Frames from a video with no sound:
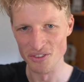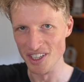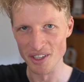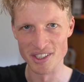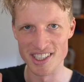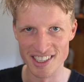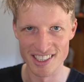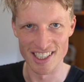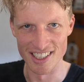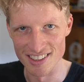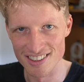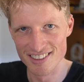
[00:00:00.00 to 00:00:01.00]
just really wants to just
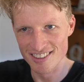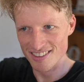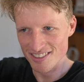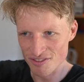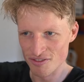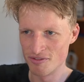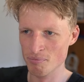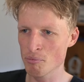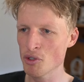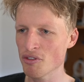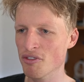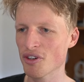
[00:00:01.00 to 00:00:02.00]
kind of
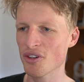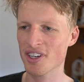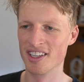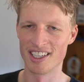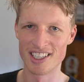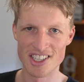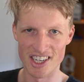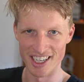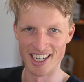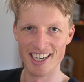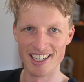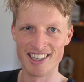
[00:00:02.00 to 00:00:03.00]
move forward and like
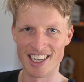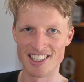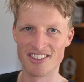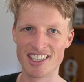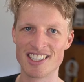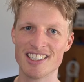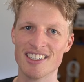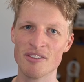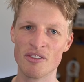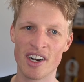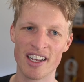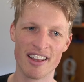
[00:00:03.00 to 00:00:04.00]
chug ahead in that
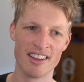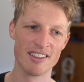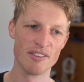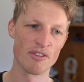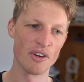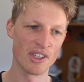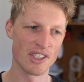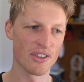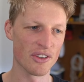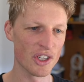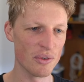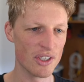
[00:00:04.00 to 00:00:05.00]
direction rather than
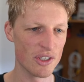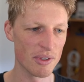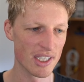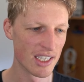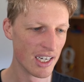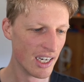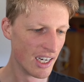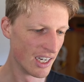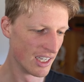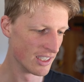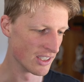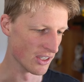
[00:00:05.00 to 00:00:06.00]
focusing on the GUI too much.
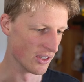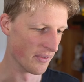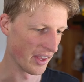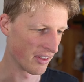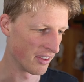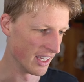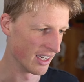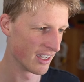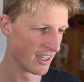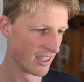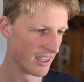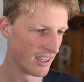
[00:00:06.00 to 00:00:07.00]
So I
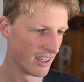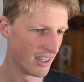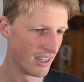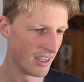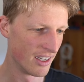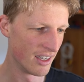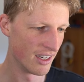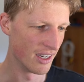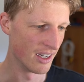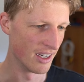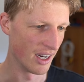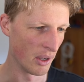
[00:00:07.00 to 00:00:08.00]
think
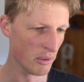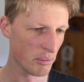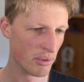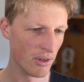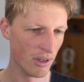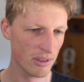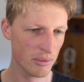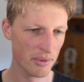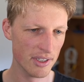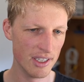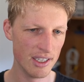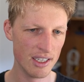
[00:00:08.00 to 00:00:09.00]
I will
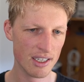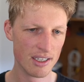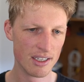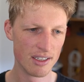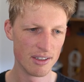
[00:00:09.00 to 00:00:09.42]
probably